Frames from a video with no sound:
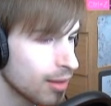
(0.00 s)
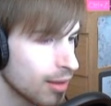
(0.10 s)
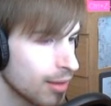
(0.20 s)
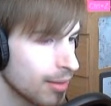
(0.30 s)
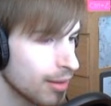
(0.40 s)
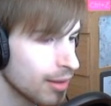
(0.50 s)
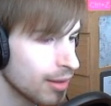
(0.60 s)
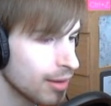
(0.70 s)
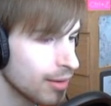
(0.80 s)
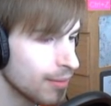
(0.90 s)
And
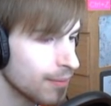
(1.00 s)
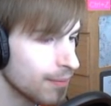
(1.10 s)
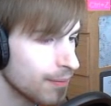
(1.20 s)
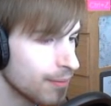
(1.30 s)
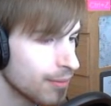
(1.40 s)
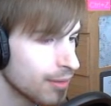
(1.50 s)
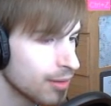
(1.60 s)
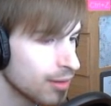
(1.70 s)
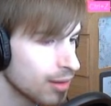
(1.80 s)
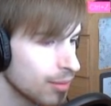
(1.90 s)
then...
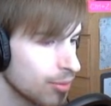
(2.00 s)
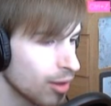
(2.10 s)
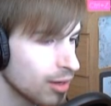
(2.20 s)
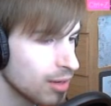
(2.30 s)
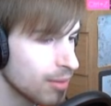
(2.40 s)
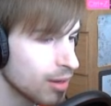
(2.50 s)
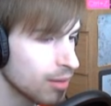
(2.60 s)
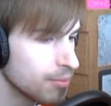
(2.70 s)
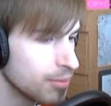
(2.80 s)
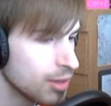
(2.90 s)
probably need to make
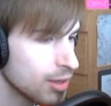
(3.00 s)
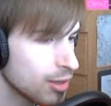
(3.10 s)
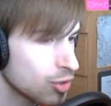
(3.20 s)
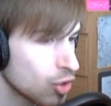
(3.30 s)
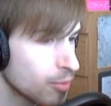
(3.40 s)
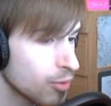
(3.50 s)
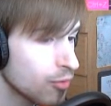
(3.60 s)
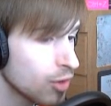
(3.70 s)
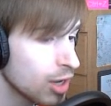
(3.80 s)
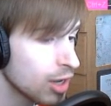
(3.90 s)
a big jump
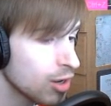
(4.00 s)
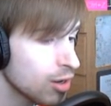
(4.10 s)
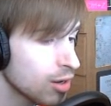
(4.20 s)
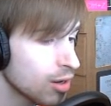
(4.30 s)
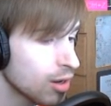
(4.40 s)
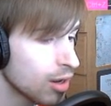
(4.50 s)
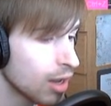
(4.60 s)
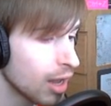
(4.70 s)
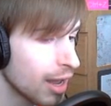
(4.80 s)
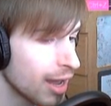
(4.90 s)
over here
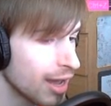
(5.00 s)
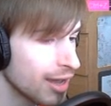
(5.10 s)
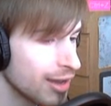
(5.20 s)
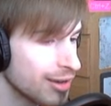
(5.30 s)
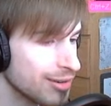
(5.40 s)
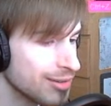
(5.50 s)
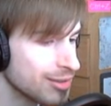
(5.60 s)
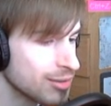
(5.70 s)
and